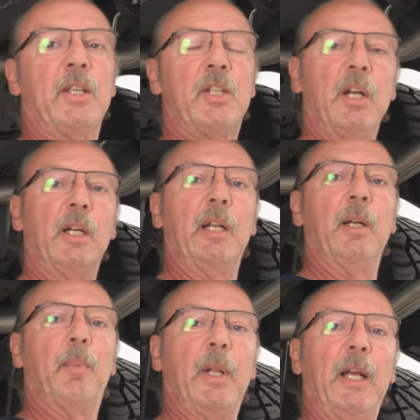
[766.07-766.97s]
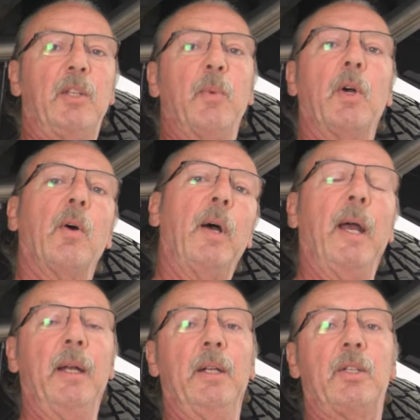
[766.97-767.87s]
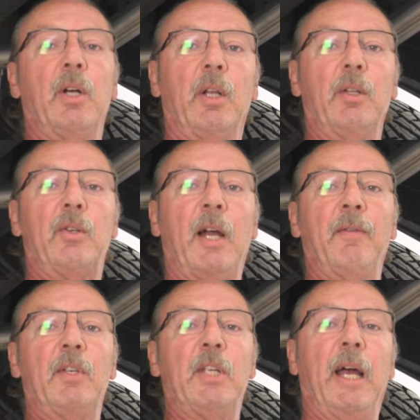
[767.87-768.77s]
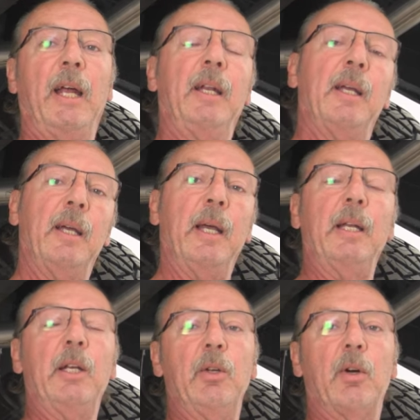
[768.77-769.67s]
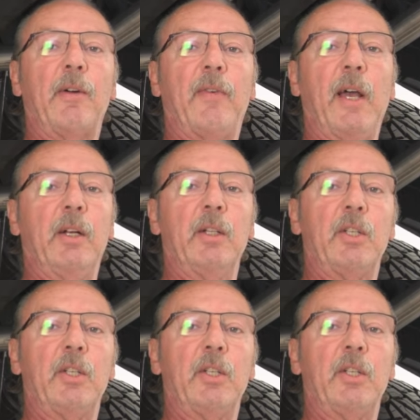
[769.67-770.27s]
it snugged into place, we'll go ahead and install the driver's side and then do our final